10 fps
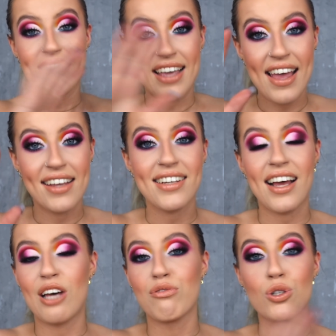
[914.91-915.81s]
Again, I
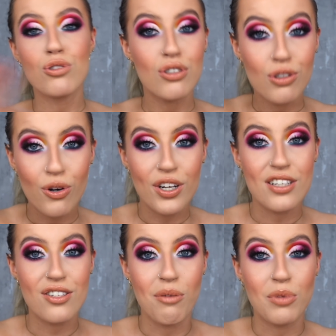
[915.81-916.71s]
have loads of
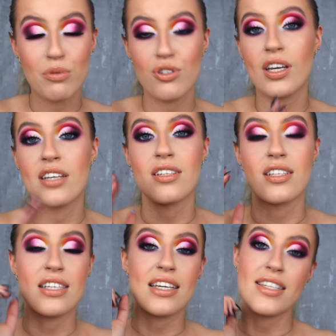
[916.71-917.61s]
tutorials coming up so you guys can
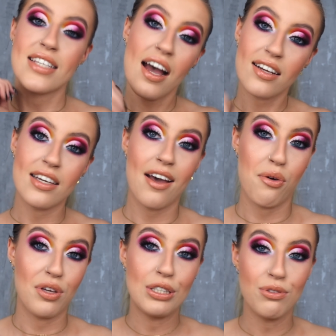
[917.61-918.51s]
see exactly how
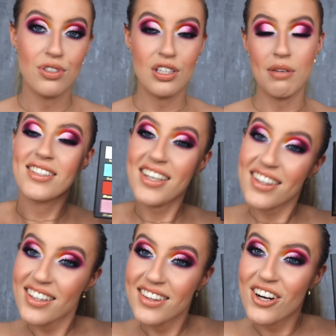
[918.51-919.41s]
I use them. Yeah,
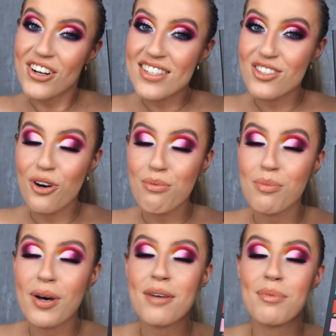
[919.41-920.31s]
that there is the Urban
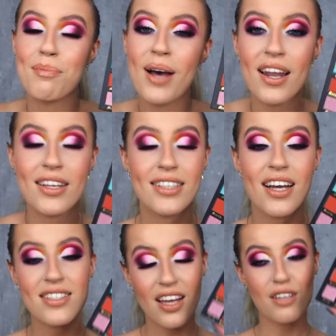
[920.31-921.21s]
Bible palette.
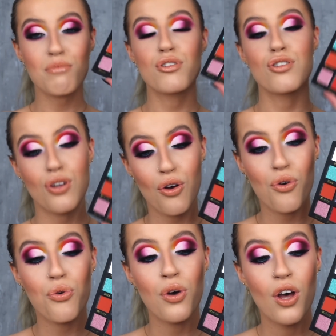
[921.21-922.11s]
Guys, I am
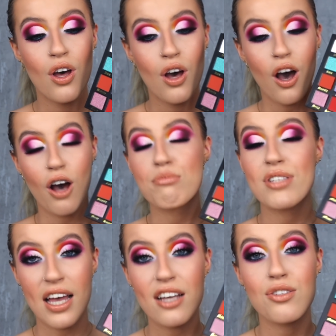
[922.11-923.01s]
so
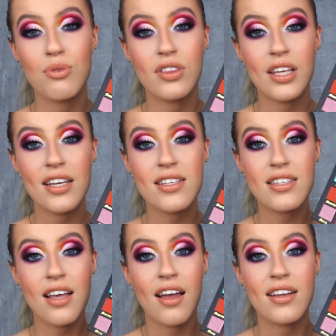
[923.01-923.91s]
obsessed with
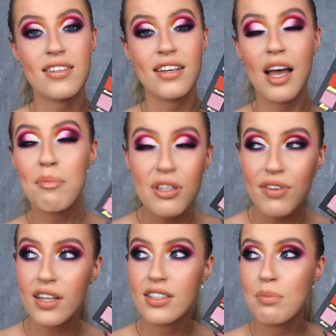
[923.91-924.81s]
this and I can't believe
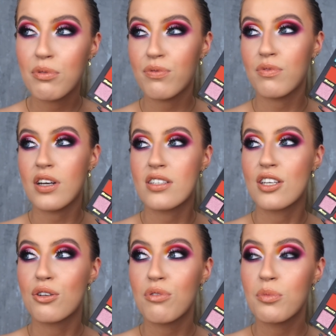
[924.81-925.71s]
I had to keep it a
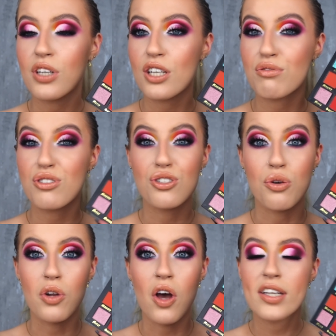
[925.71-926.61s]
secret from you guys for
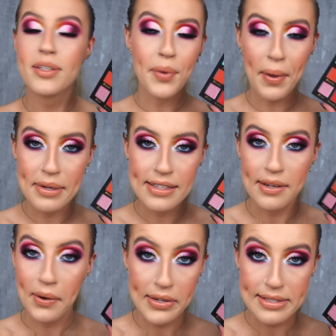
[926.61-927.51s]
so long. I don't know how I did
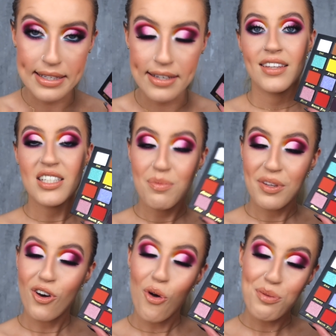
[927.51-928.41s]
it, honestly. This has
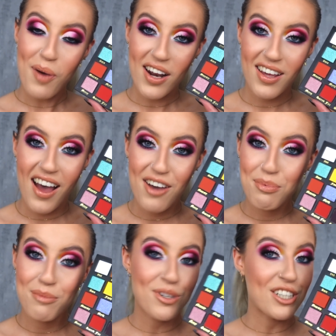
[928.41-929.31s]
been the only palette I've
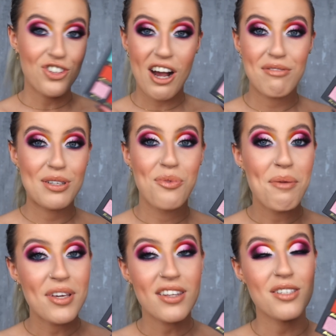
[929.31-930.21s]
been bringing traveling
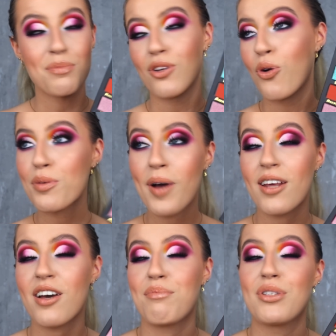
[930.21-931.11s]
with me. This has been the only
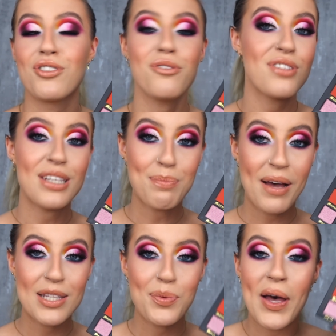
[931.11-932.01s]
palette I've been using this
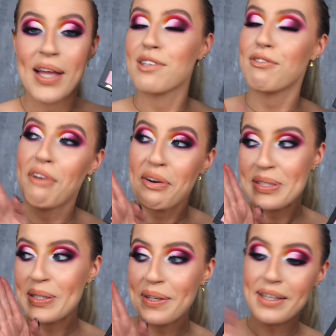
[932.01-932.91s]
past while, very
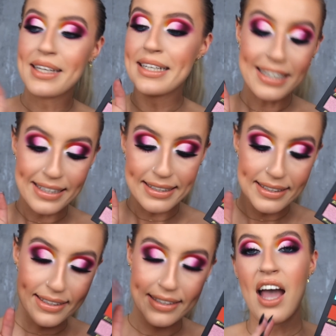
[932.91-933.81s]
sneakily,
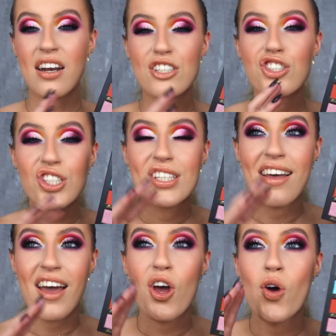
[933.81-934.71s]
hehehe. And I just
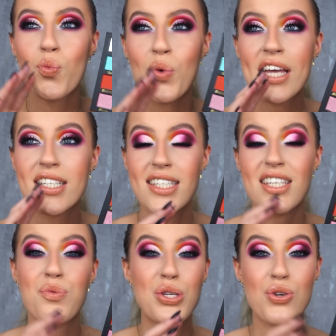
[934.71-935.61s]
cannot wait to
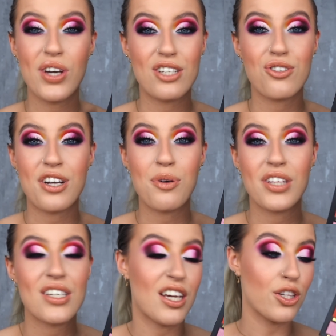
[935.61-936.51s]
see what you guys create with
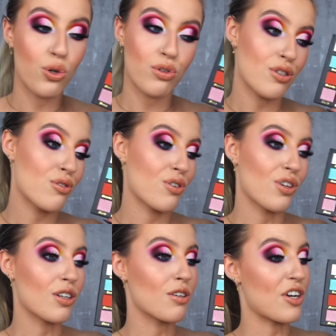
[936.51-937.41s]
this. I know that you are
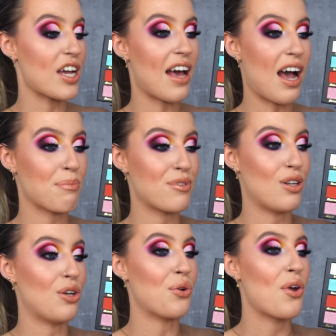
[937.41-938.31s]
going to create
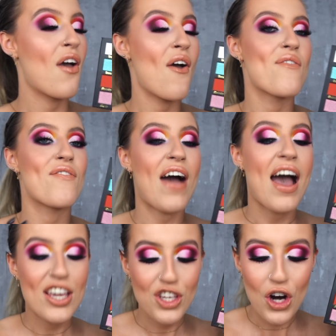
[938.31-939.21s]
absolute
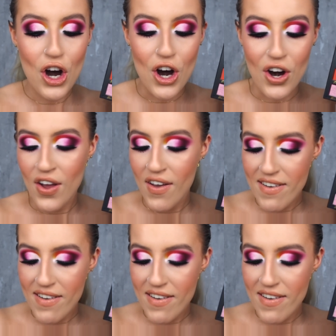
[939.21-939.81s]
fire.